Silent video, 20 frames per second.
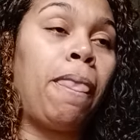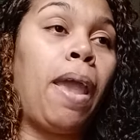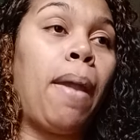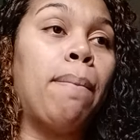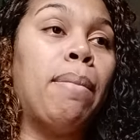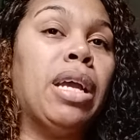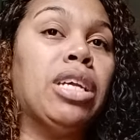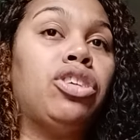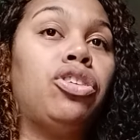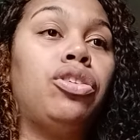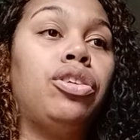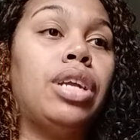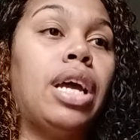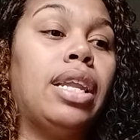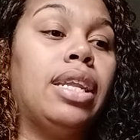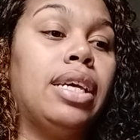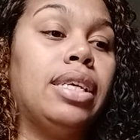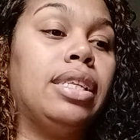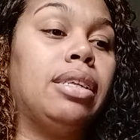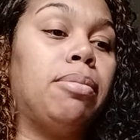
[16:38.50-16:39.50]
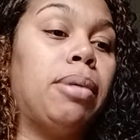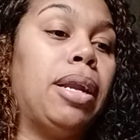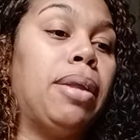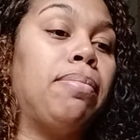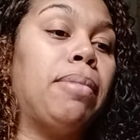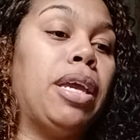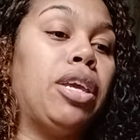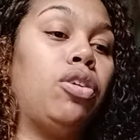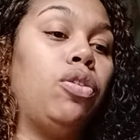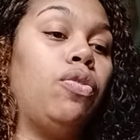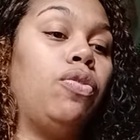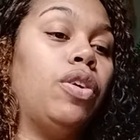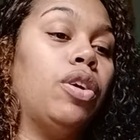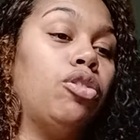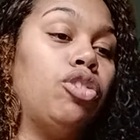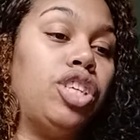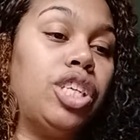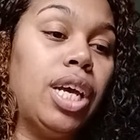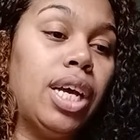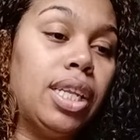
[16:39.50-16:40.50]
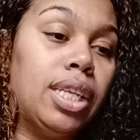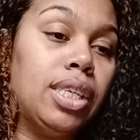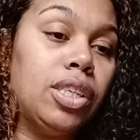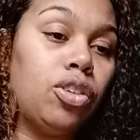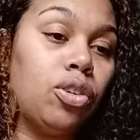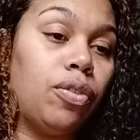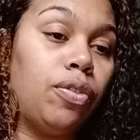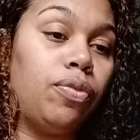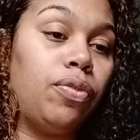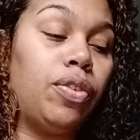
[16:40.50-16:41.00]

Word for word: Make sure you're not letting somebody make you feel jealous or